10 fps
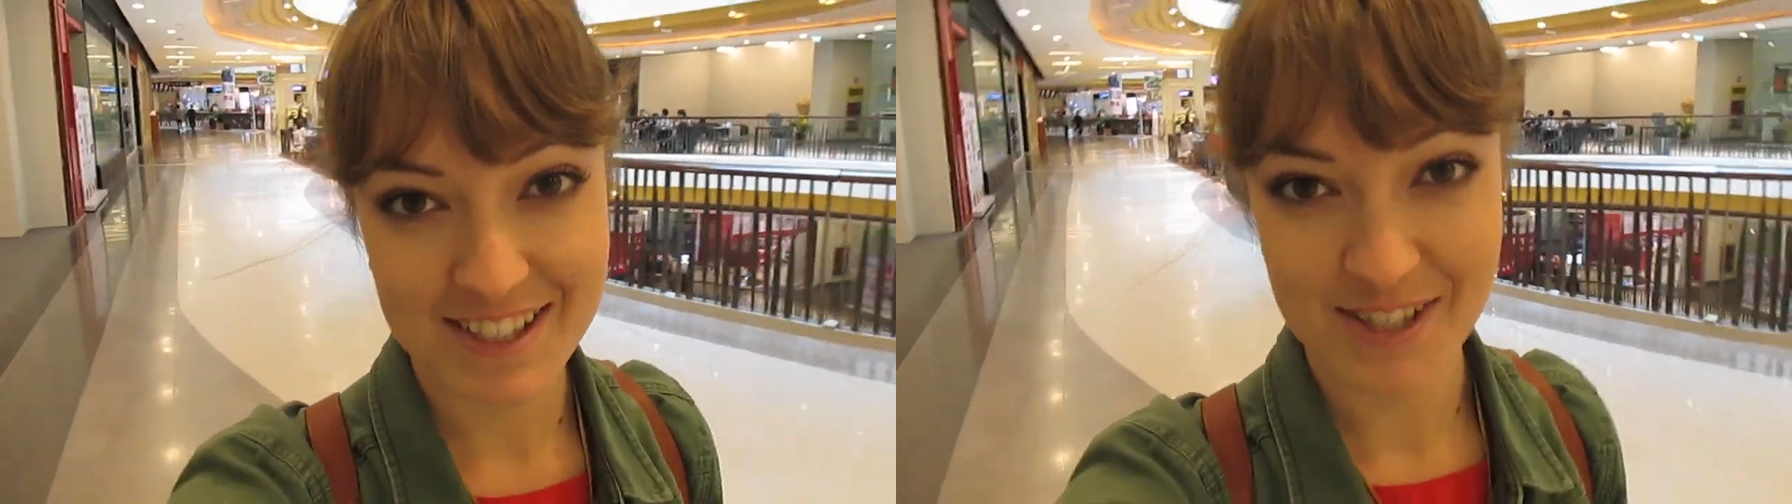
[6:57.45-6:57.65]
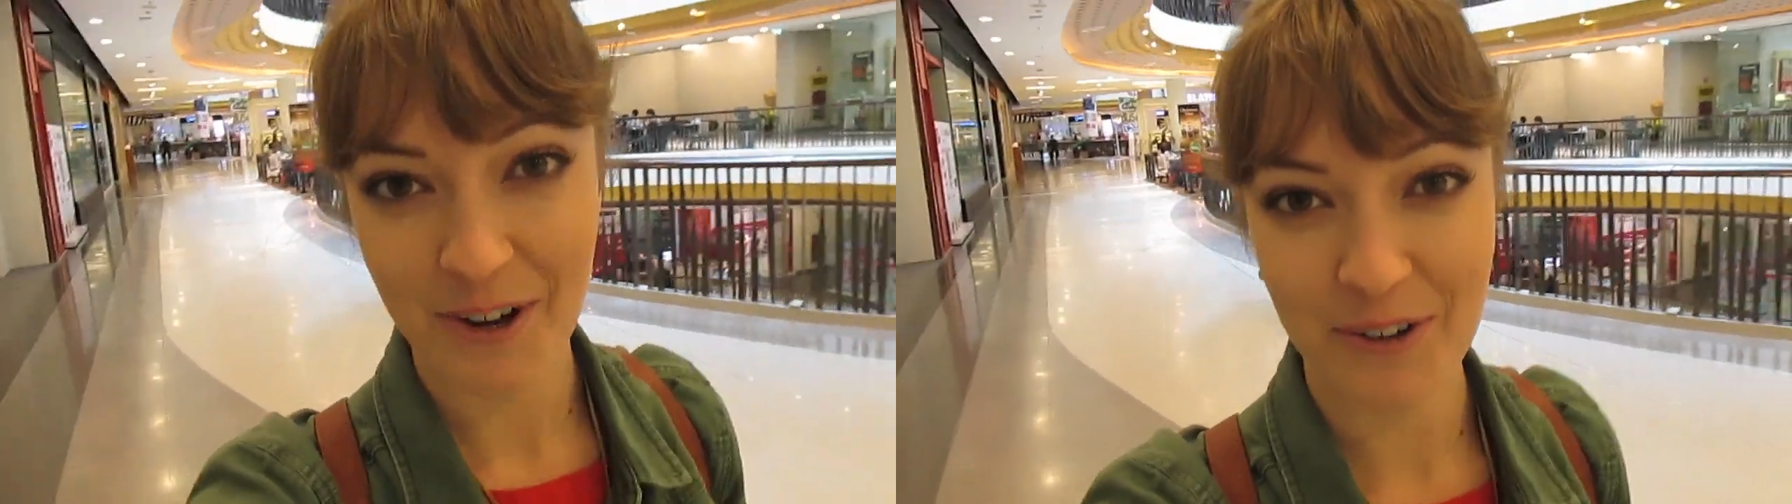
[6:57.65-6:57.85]

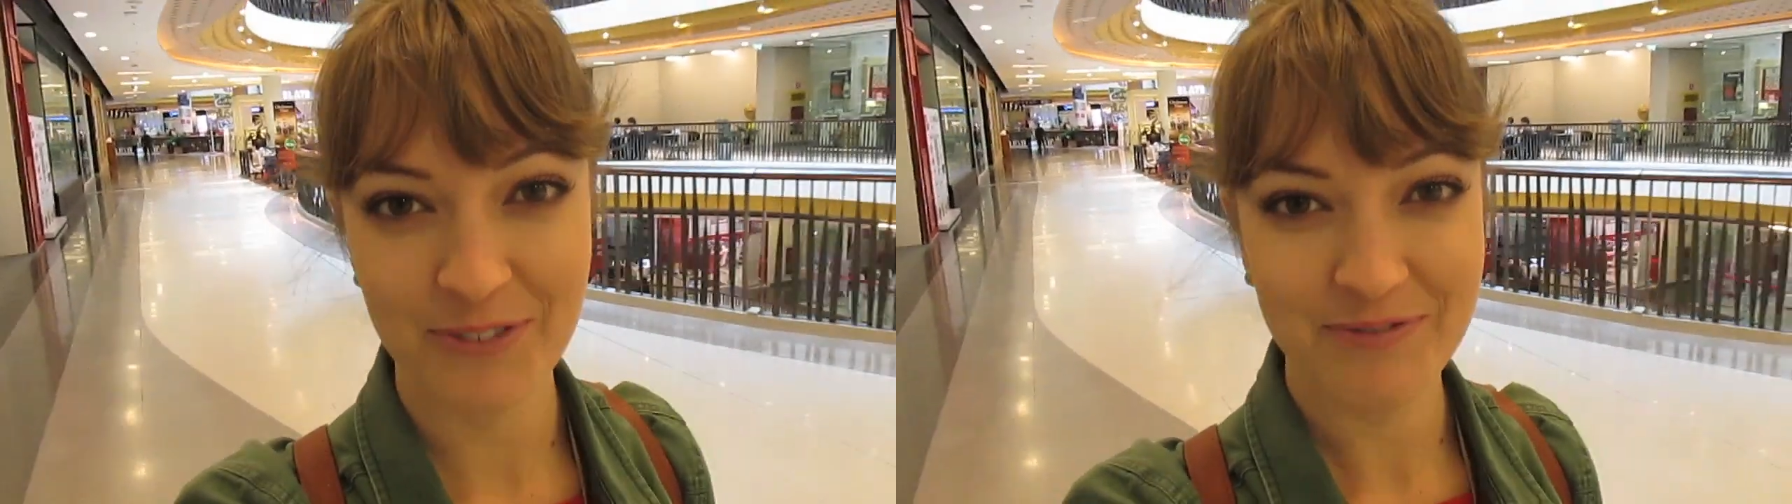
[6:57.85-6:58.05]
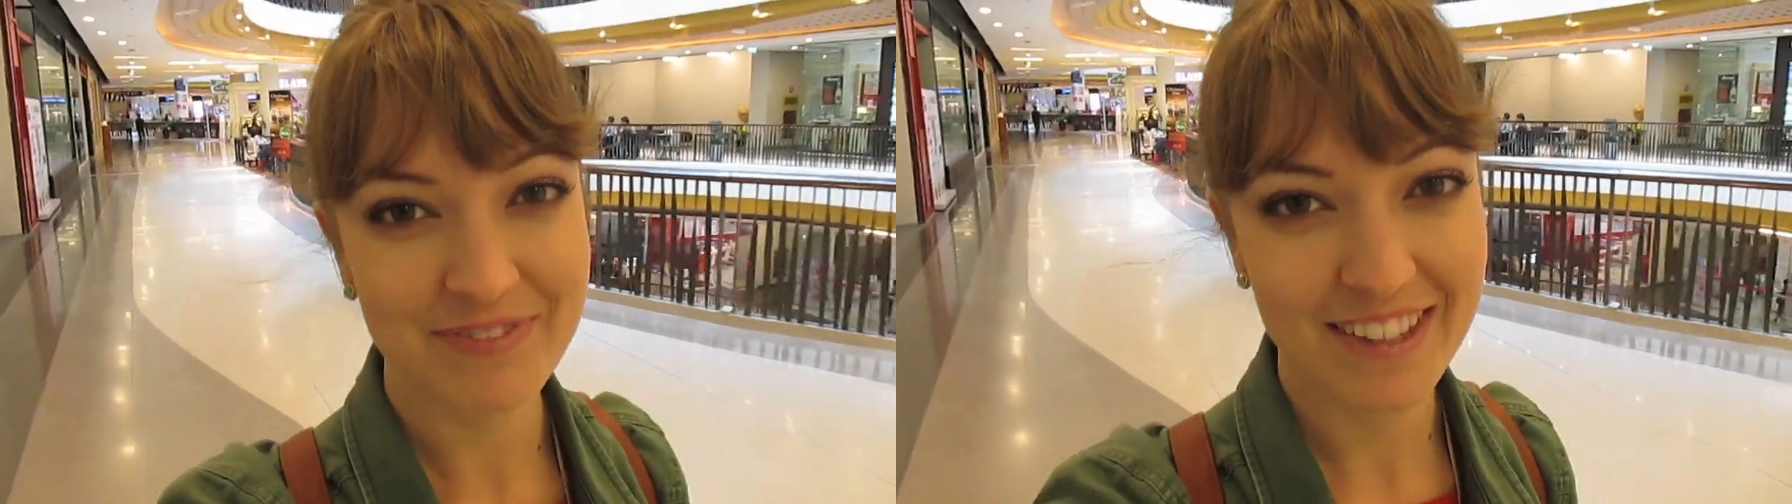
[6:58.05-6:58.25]
So,
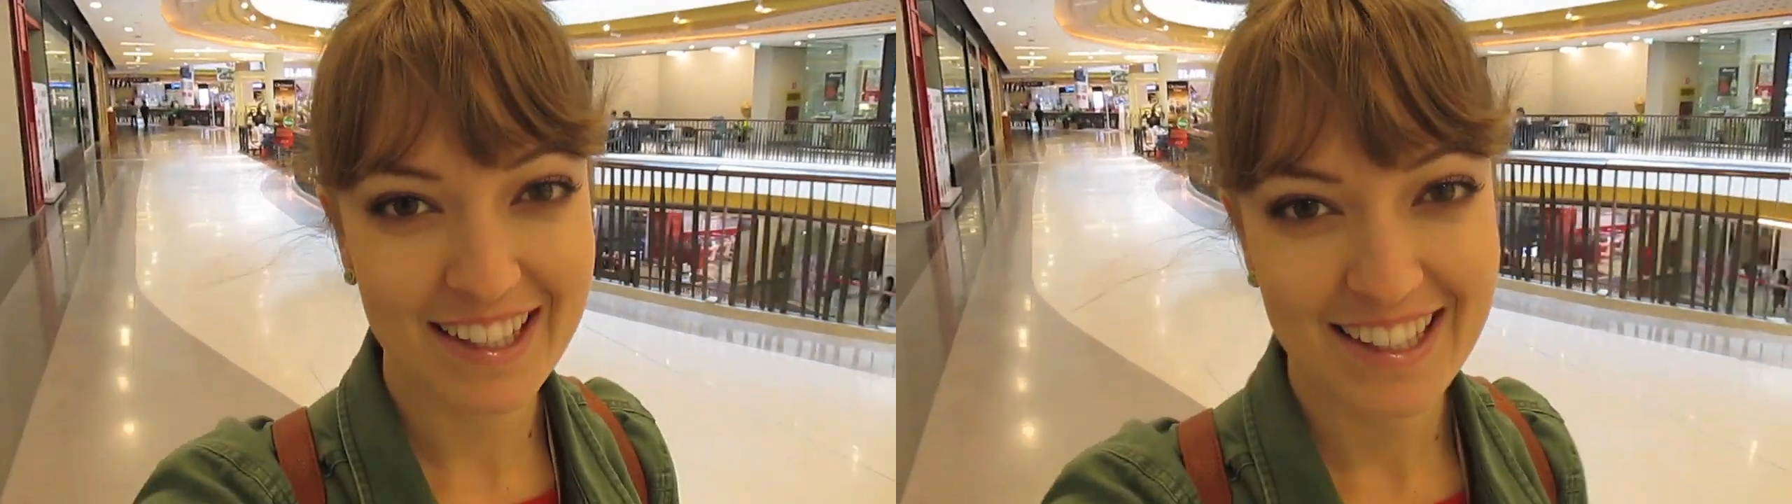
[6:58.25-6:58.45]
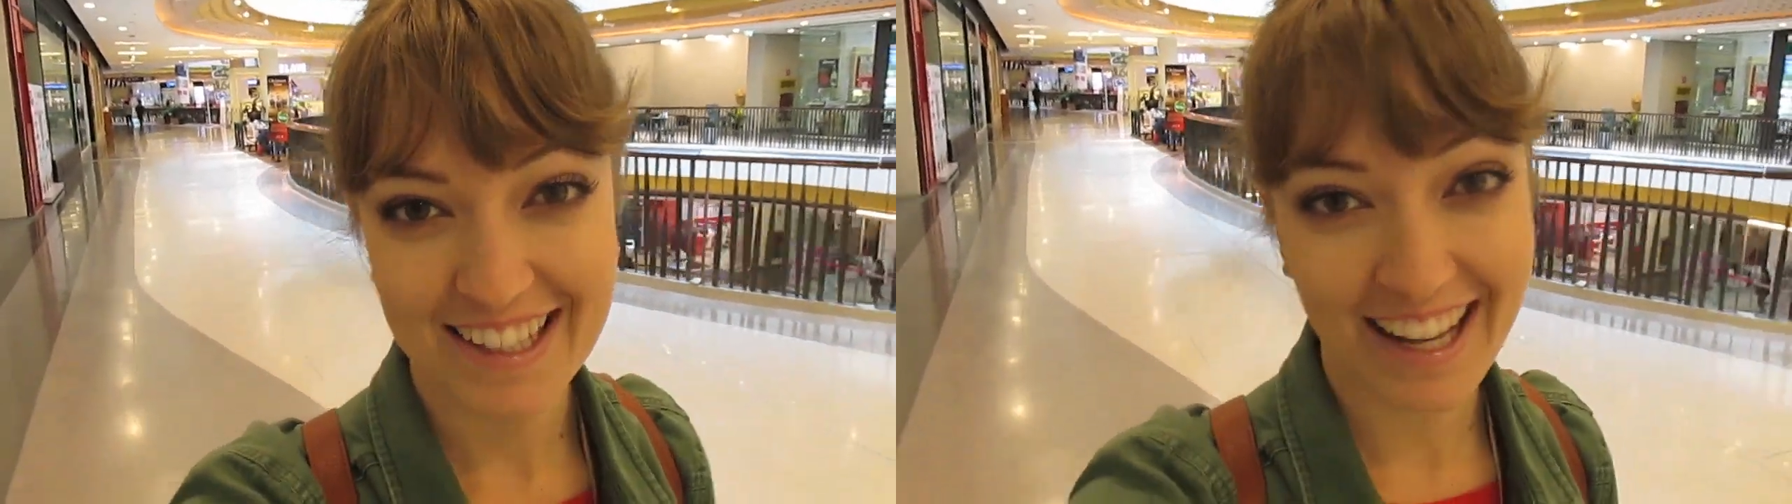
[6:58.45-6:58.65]

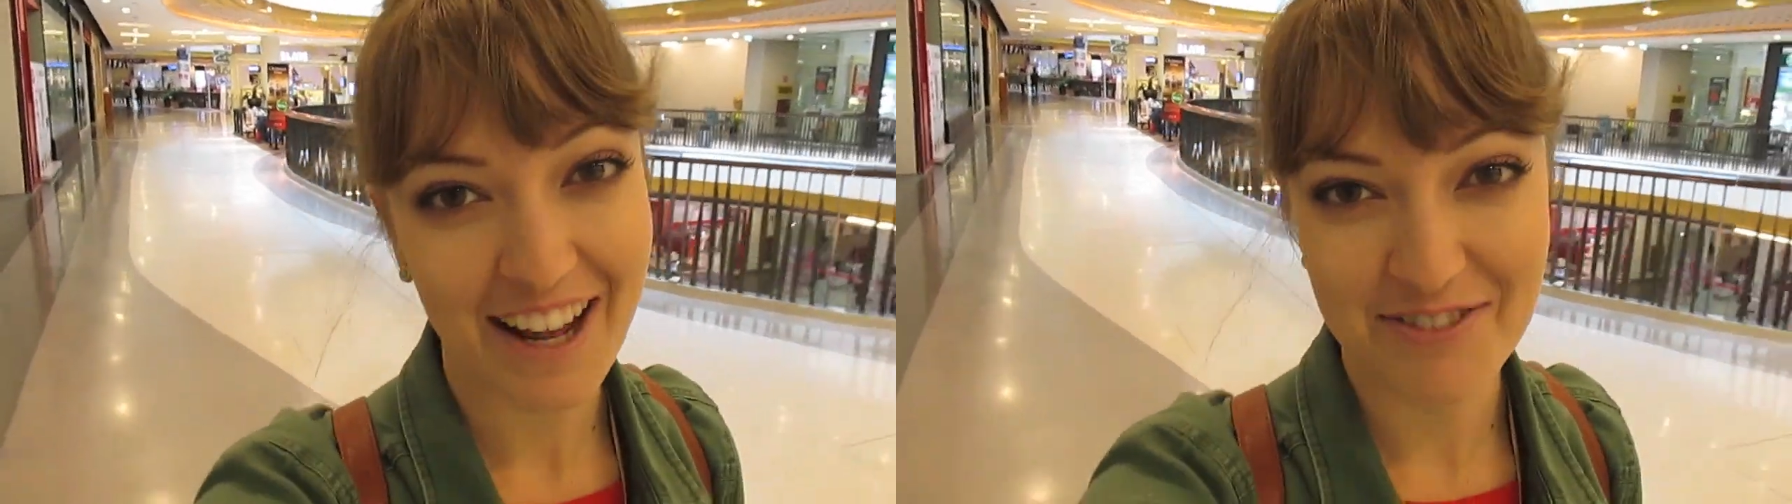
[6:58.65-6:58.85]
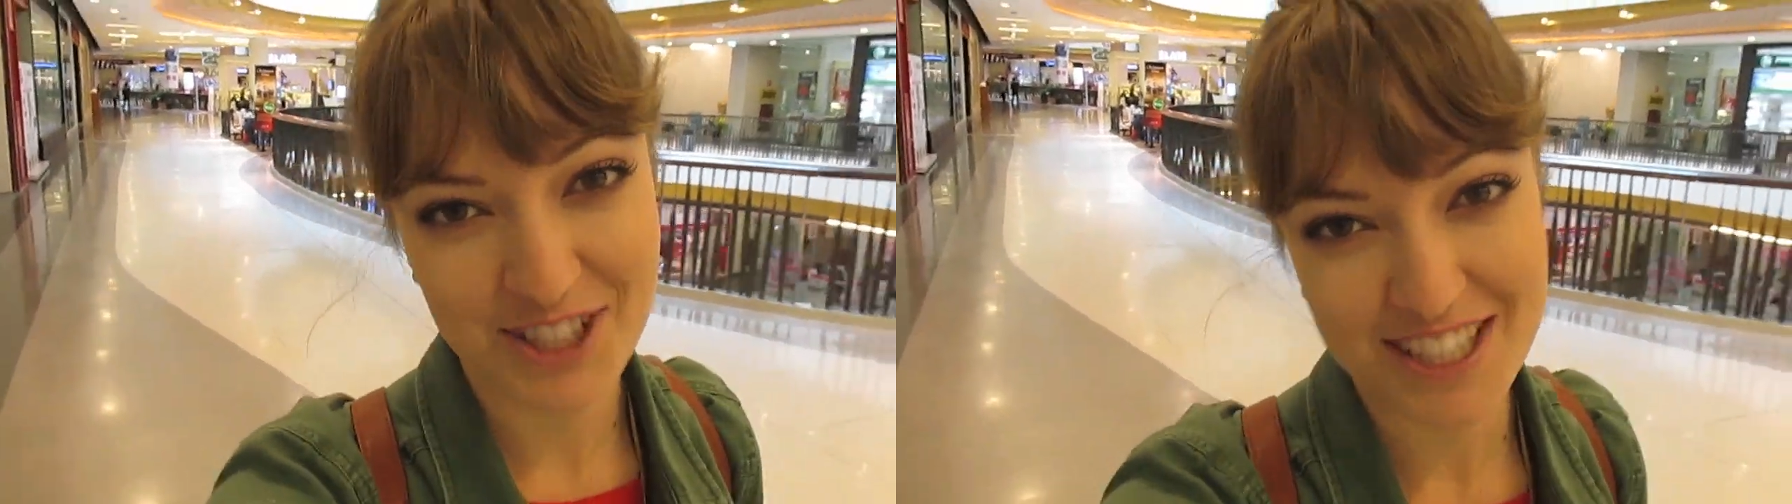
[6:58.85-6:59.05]
gotta
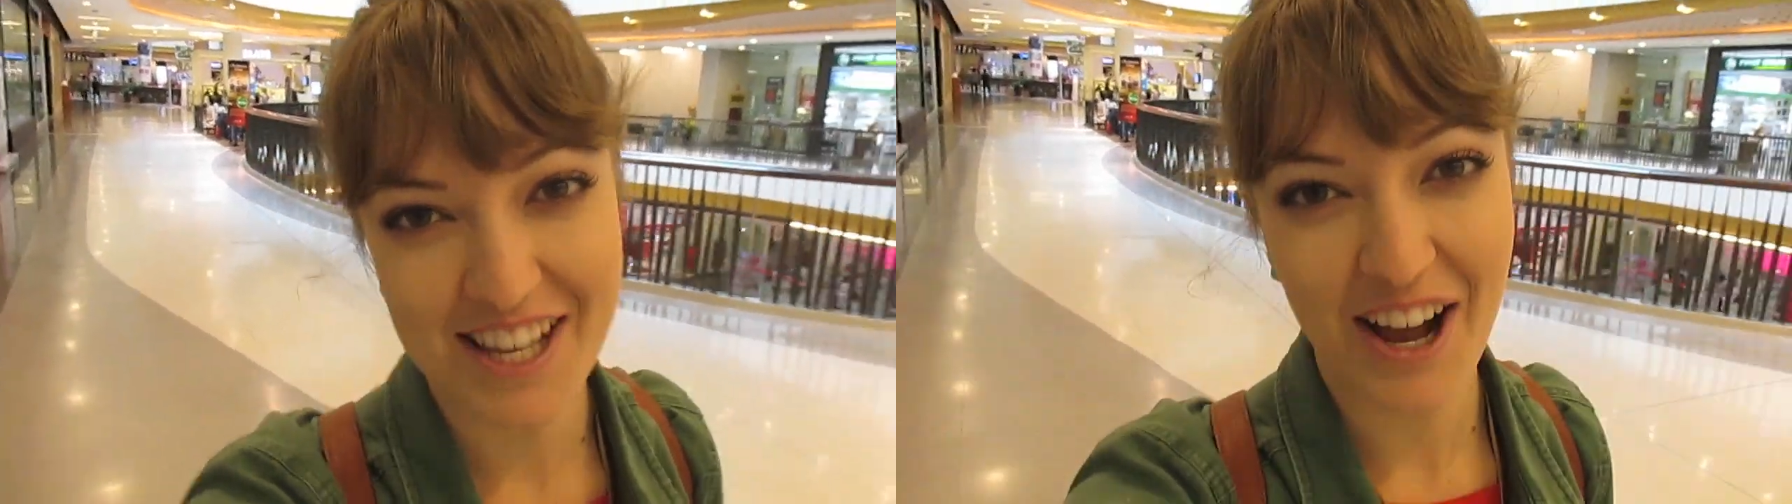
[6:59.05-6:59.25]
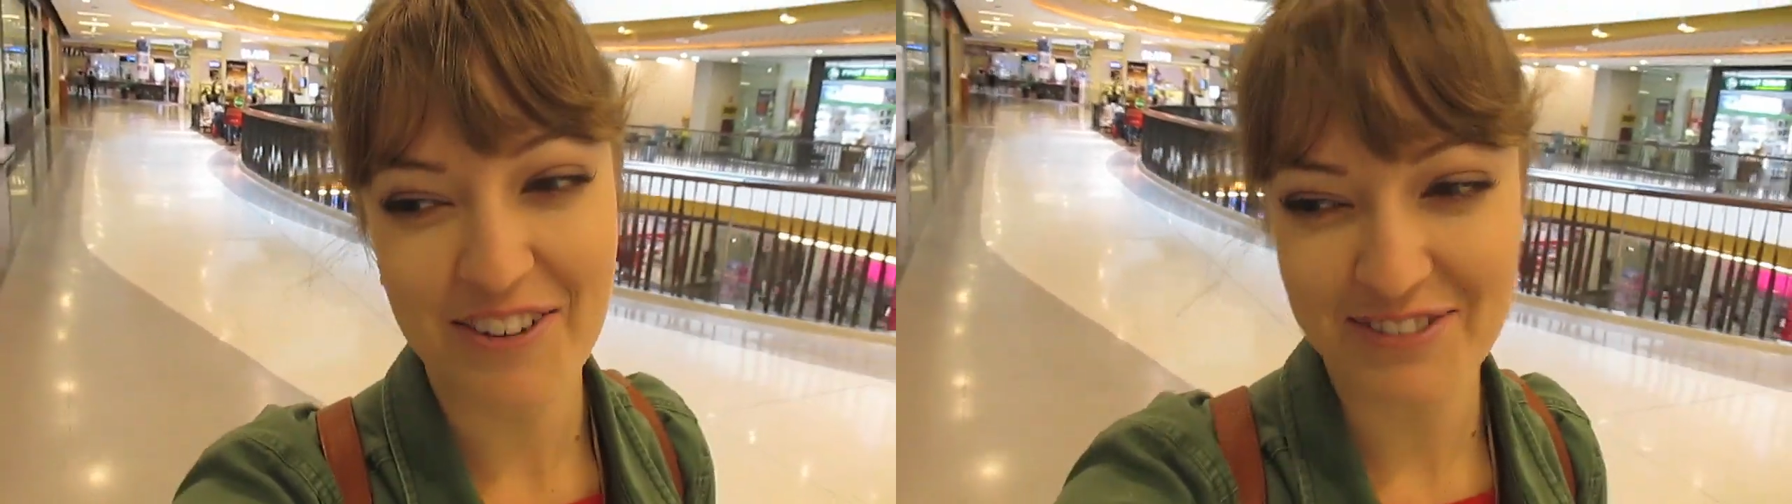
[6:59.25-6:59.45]
have
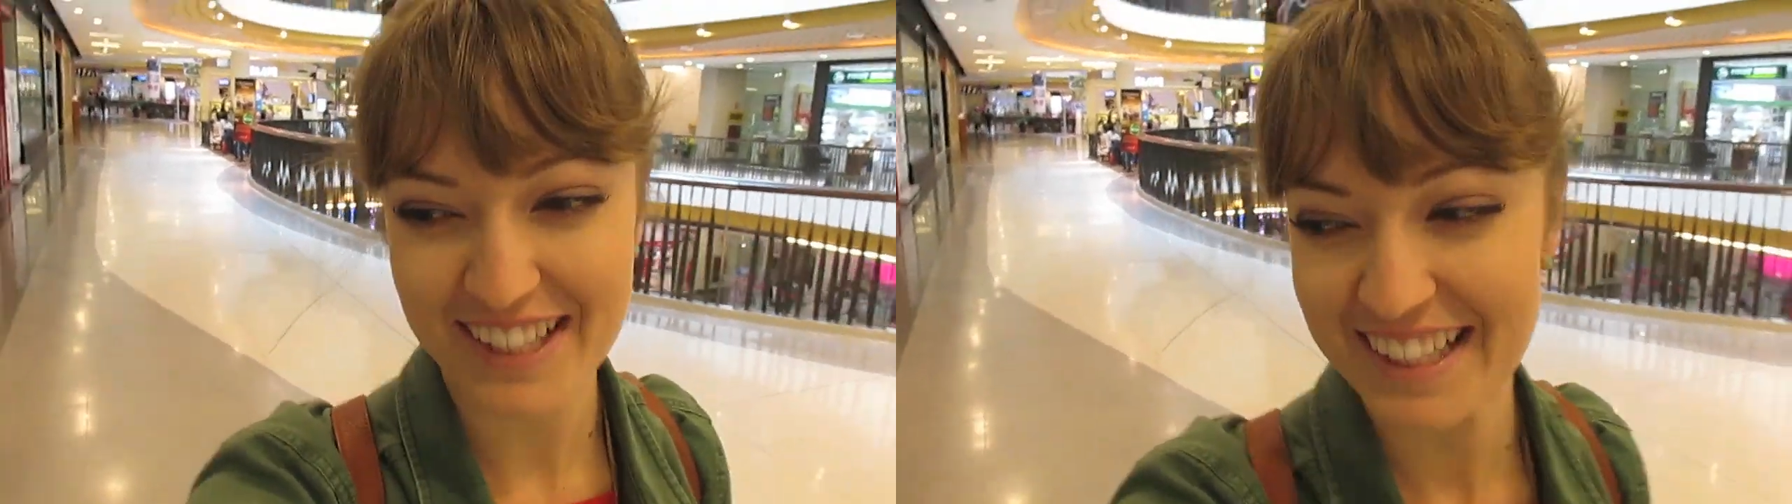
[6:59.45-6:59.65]
Jean's Coffee.